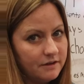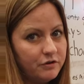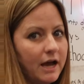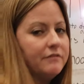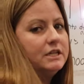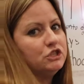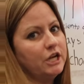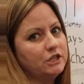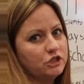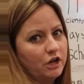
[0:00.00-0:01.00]
If you have any
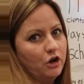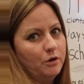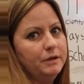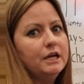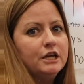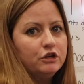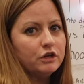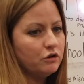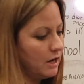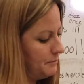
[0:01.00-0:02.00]
change at home, you
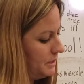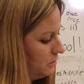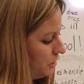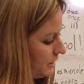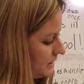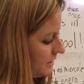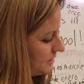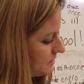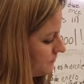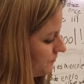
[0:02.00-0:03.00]
can grab it and look at
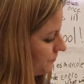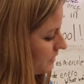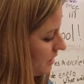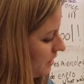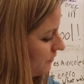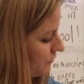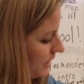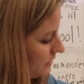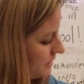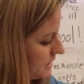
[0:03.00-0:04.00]
this.
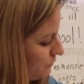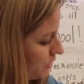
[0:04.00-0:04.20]
Franklin D.